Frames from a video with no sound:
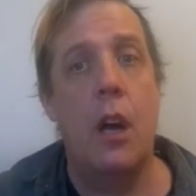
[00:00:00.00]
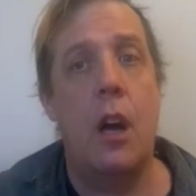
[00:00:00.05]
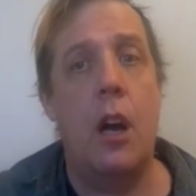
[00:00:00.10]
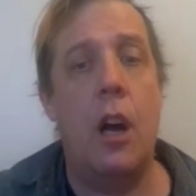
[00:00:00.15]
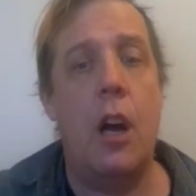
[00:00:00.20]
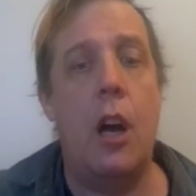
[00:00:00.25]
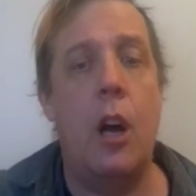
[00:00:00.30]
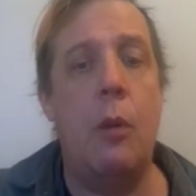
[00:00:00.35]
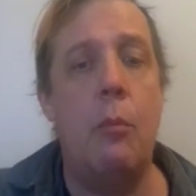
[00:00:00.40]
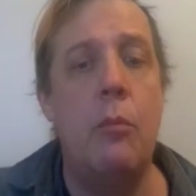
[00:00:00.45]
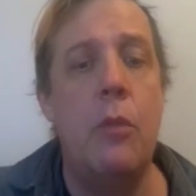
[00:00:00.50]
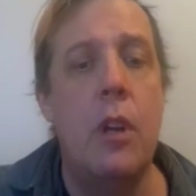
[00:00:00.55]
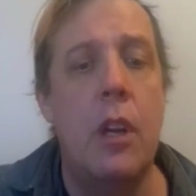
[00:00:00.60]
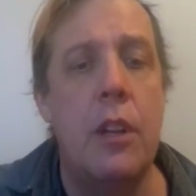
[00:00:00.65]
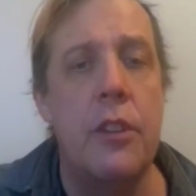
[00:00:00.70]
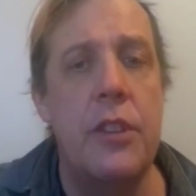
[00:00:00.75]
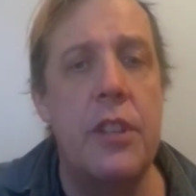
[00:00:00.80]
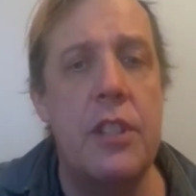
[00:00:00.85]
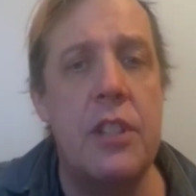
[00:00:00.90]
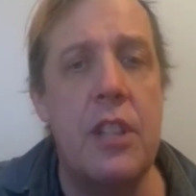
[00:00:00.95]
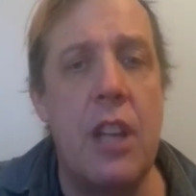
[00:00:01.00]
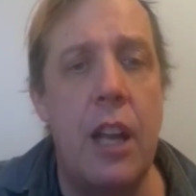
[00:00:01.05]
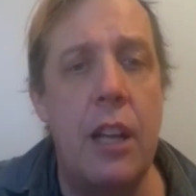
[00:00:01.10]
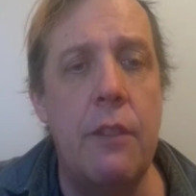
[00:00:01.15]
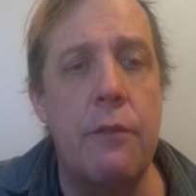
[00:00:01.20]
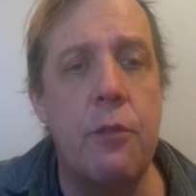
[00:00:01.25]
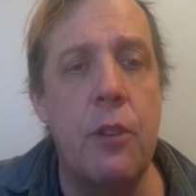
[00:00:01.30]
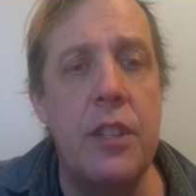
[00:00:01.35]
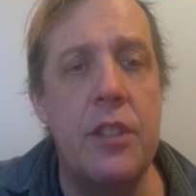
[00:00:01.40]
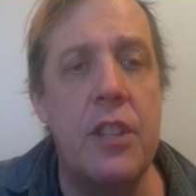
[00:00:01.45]
Um, this kind
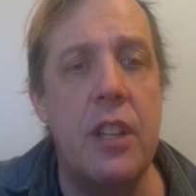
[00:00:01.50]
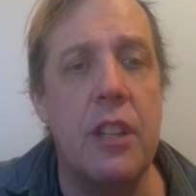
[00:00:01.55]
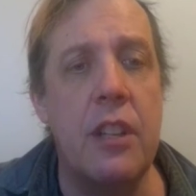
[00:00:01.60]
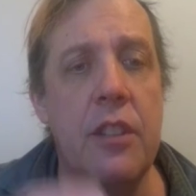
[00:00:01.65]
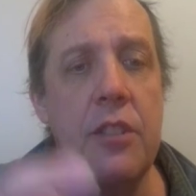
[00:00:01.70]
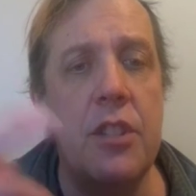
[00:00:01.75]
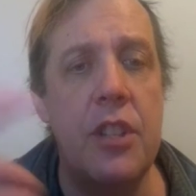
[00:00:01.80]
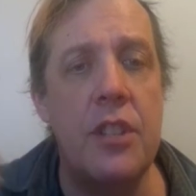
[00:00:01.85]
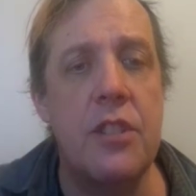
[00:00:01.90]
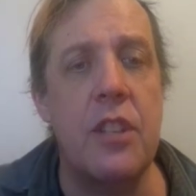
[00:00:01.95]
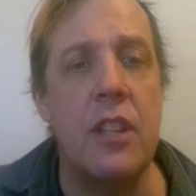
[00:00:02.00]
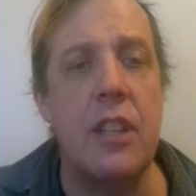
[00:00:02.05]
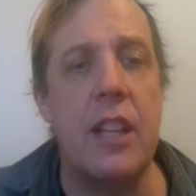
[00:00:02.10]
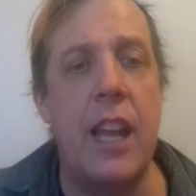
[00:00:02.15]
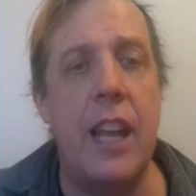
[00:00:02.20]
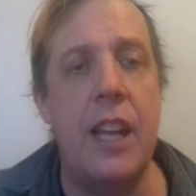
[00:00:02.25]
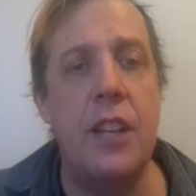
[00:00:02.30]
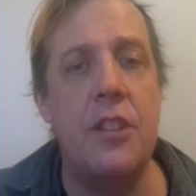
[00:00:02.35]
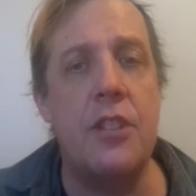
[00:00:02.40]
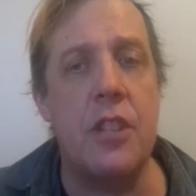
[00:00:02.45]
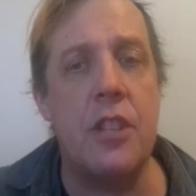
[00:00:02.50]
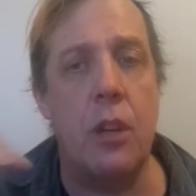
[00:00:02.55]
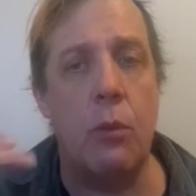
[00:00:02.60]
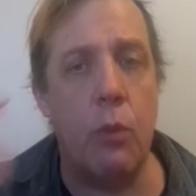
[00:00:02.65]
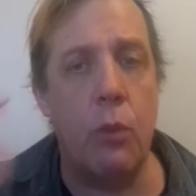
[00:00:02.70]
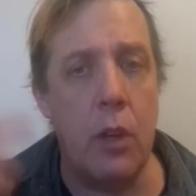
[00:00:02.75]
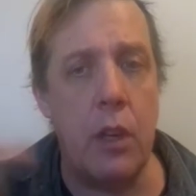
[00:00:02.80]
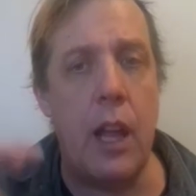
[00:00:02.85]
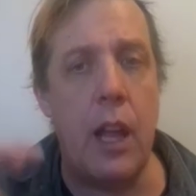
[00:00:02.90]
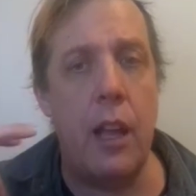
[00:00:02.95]
of reasoning that she's engaged in
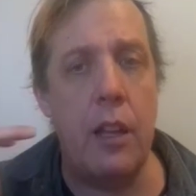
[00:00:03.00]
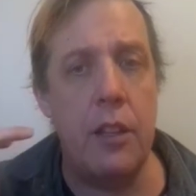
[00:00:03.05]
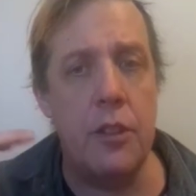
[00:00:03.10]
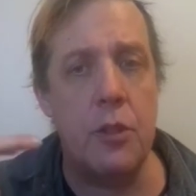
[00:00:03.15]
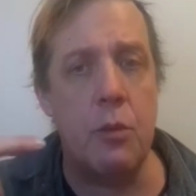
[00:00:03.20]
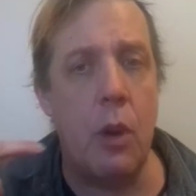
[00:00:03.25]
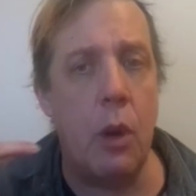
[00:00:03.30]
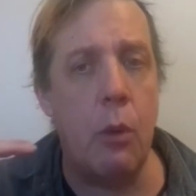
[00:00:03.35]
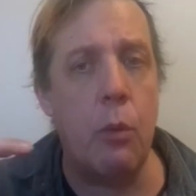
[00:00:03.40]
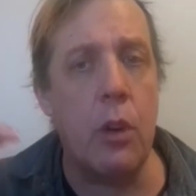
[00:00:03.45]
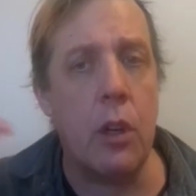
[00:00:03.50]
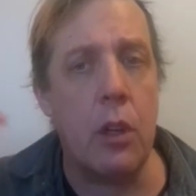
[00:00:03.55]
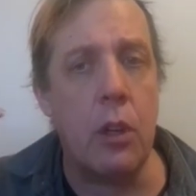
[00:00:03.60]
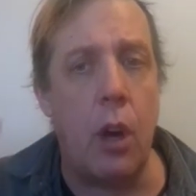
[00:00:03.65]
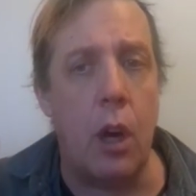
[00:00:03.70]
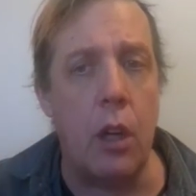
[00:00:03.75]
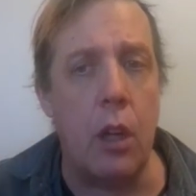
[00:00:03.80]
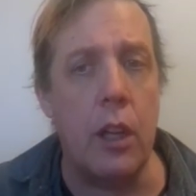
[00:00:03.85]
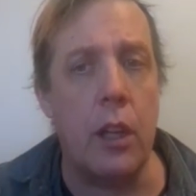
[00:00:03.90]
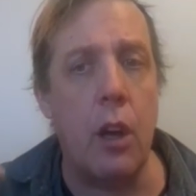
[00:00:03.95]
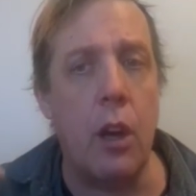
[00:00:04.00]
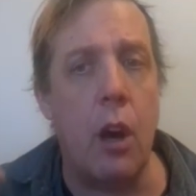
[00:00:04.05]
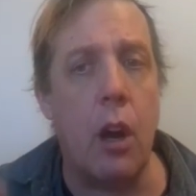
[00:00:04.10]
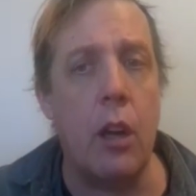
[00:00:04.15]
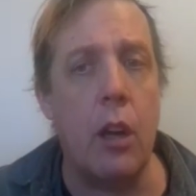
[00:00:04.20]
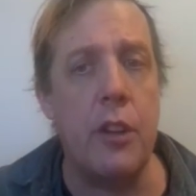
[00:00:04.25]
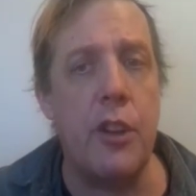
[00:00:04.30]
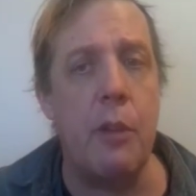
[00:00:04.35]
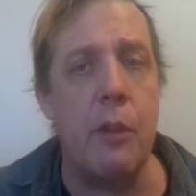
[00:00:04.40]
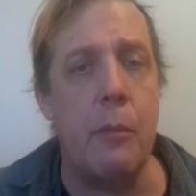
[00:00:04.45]
we're not, is what we're calling
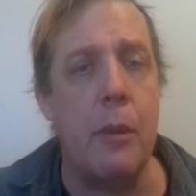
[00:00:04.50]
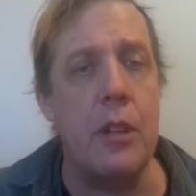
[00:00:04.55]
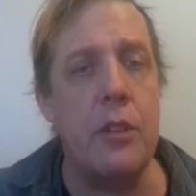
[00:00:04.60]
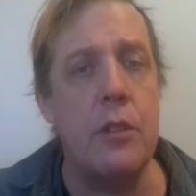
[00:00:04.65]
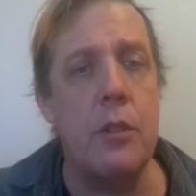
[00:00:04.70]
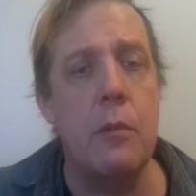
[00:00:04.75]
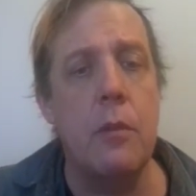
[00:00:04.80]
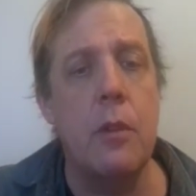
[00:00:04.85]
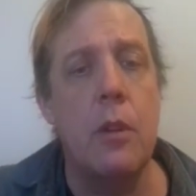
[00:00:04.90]
argument.